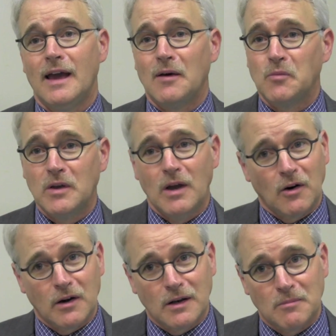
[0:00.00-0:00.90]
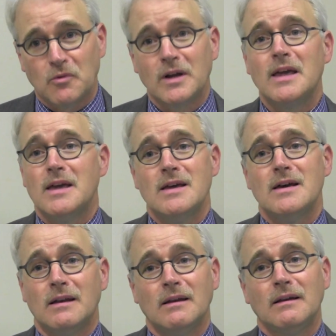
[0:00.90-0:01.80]
And we are going to bring
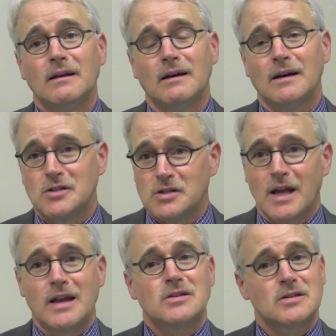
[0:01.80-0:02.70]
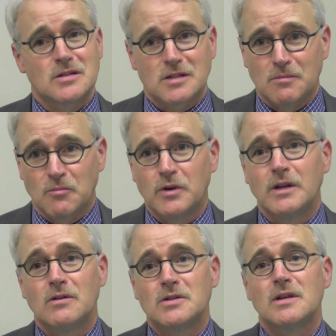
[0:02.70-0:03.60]
in geneticists and
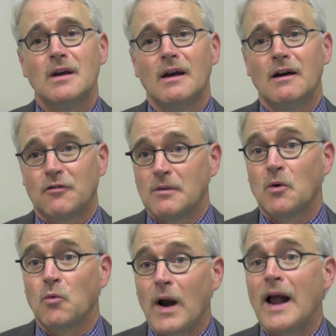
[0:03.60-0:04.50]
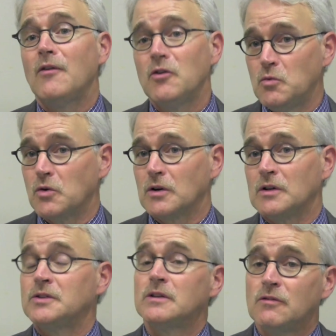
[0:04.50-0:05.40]
breeders from around the
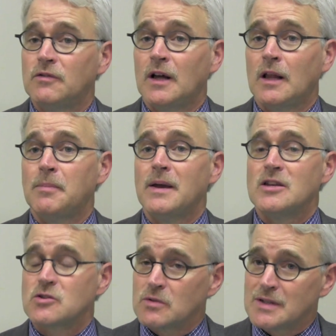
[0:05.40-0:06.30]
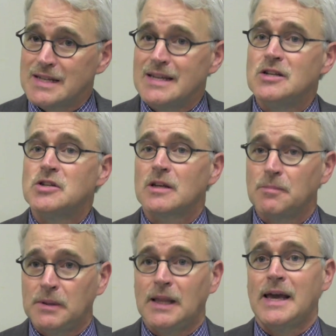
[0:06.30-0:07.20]
world to develop a
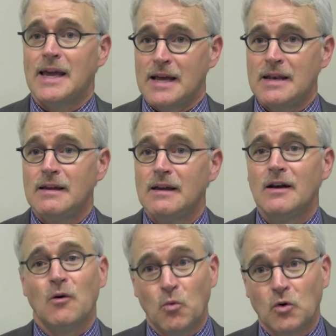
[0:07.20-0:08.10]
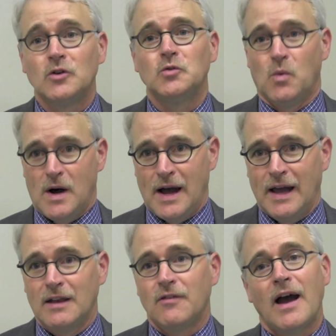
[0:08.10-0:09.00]
strategic plan
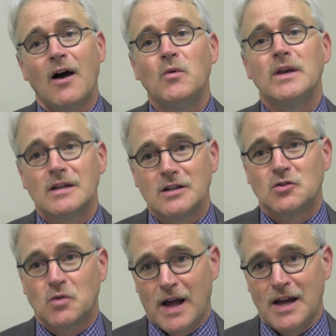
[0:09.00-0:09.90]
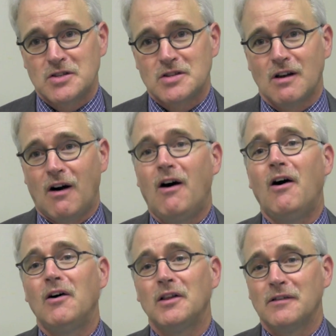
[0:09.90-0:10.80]
worldwide of how we can address
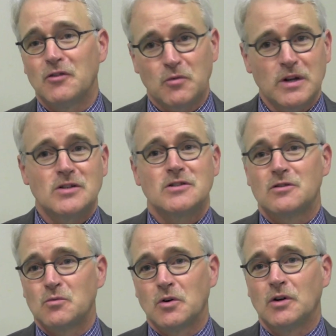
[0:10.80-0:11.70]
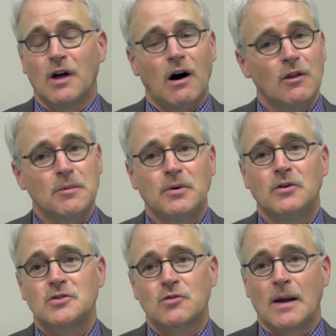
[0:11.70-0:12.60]
all of the regions of the world, all the
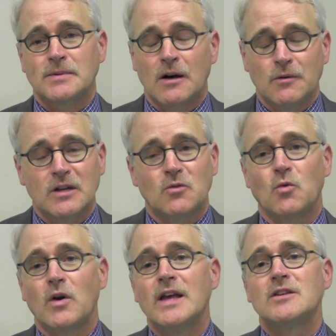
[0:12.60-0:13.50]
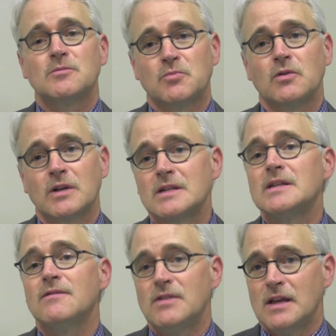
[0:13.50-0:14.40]
pulse crops, how we can raise the
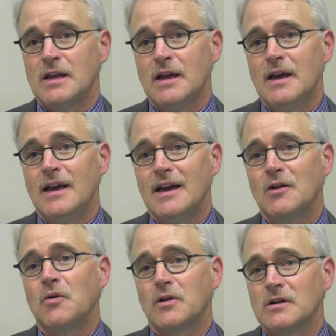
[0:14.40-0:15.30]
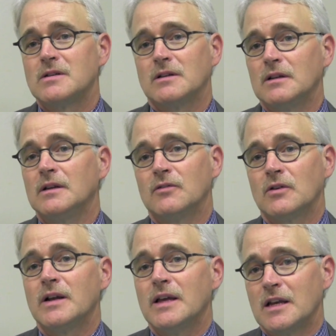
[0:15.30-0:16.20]
productivity in order to
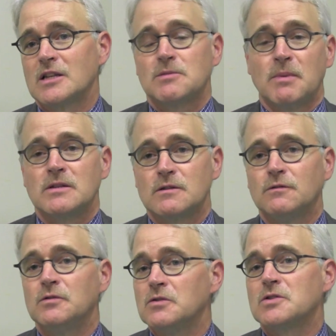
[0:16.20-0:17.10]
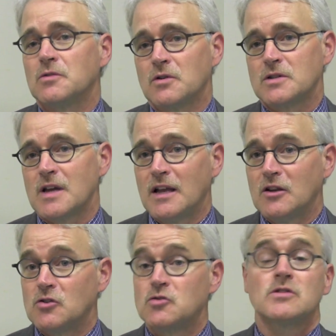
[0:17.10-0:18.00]
deliver an inexpensive food source and
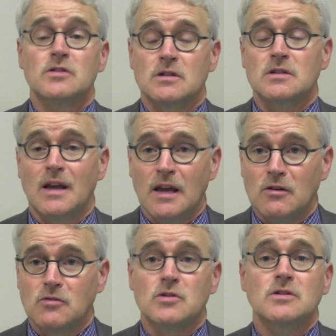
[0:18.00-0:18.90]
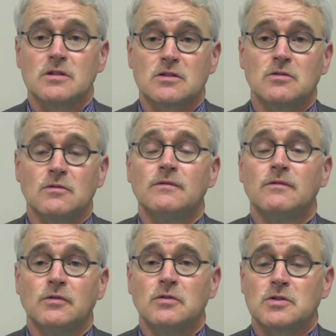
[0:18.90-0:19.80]
a nutritious
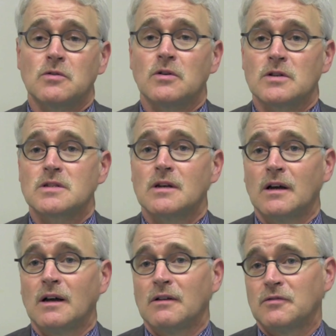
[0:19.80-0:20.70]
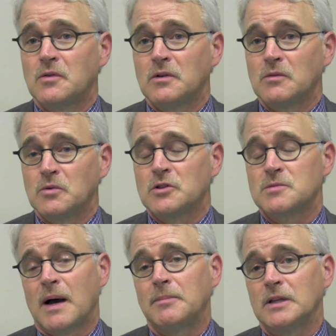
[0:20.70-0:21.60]
food source for the
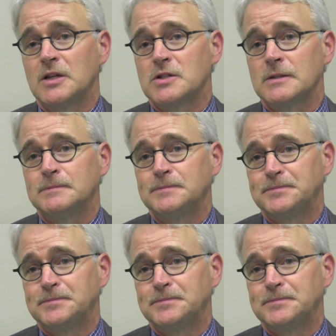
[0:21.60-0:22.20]
world's population.